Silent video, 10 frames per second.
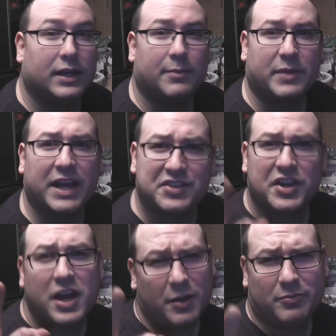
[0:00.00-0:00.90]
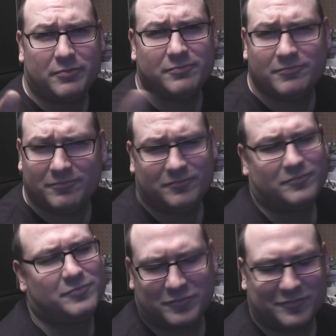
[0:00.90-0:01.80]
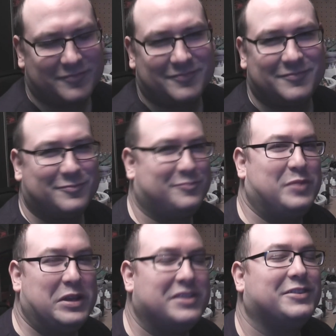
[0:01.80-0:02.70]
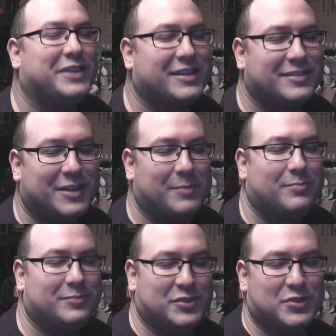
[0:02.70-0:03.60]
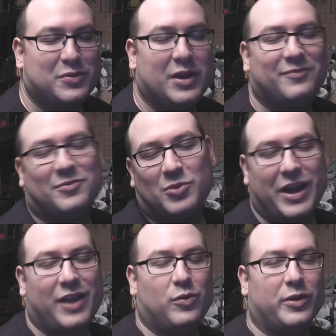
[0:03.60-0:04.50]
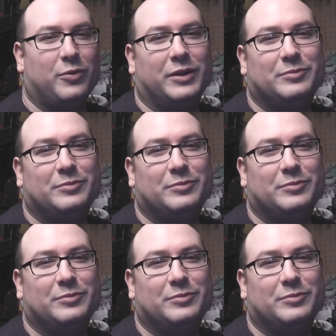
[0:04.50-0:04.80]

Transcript: I'm catching up. But until next time, this is Rob from Dakka.